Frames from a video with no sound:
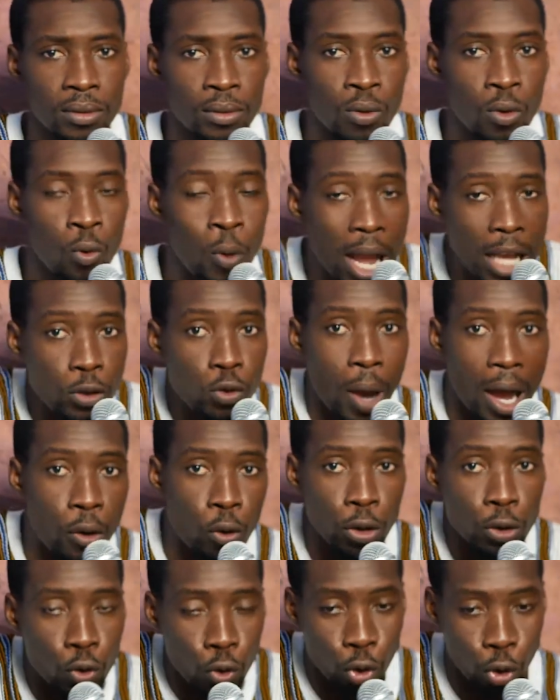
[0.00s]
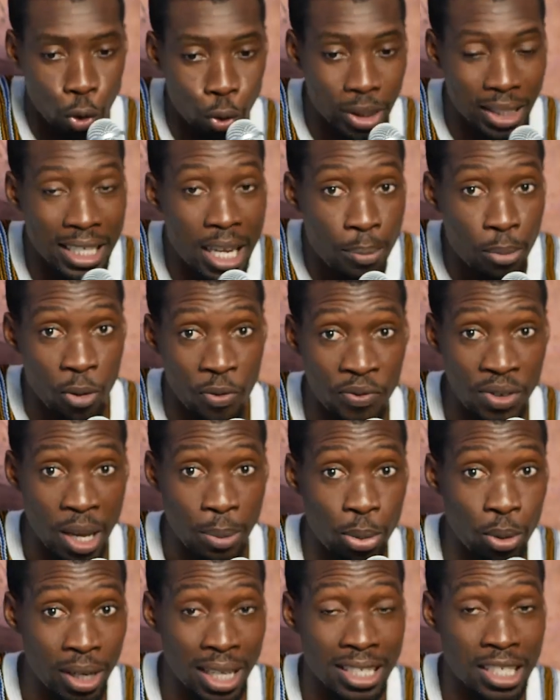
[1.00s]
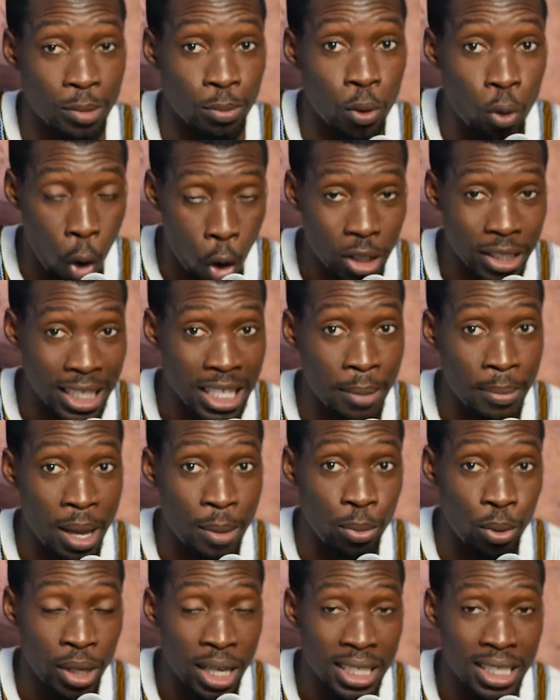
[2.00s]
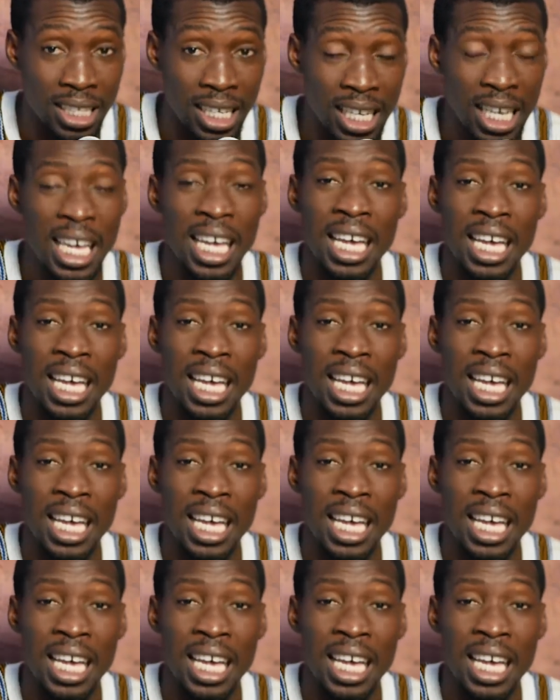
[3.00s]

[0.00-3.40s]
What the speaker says: Where you are going to shoot the movie epodenche pokoshe dem epodenche